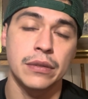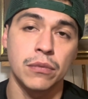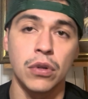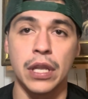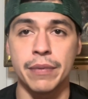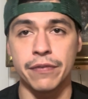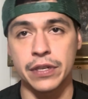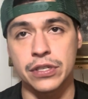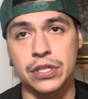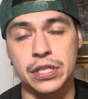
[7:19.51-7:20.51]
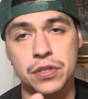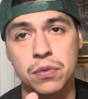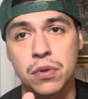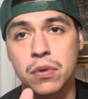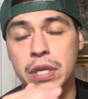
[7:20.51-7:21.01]
Well, let me finish this
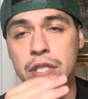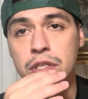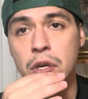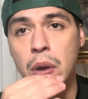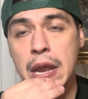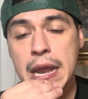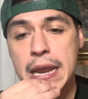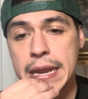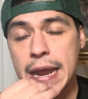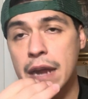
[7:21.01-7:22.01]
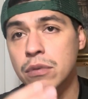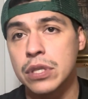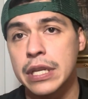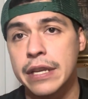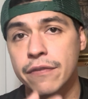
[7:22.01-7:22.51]
real quick. So, yeah, I was
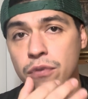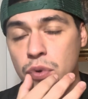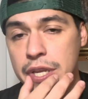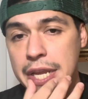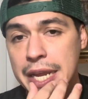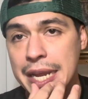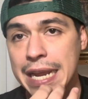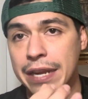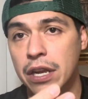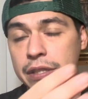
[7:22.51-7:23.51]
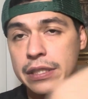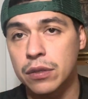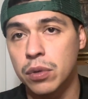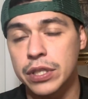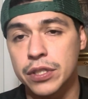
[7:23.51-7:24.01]
going to get 40K. I got the
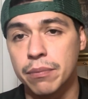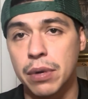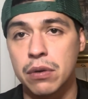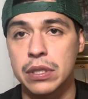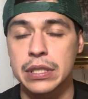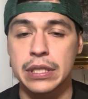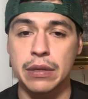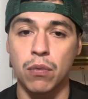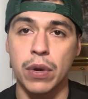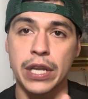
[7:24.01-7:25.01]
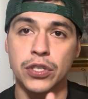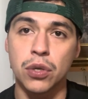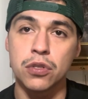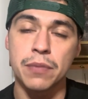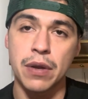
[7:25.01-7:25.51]
quick ship bonus. When I
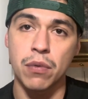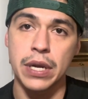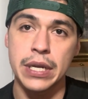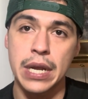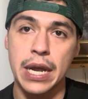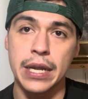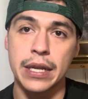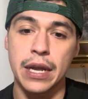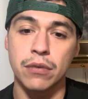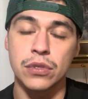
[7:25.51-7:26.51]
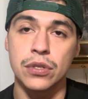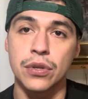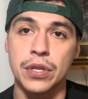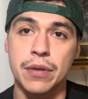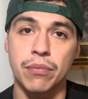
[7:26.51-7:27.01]
chose my rate, I was under
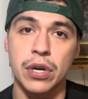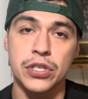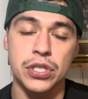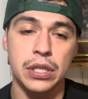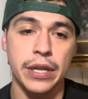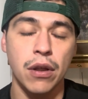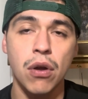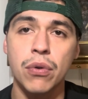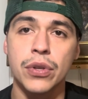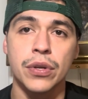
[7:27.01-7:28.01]
the impression like, oh,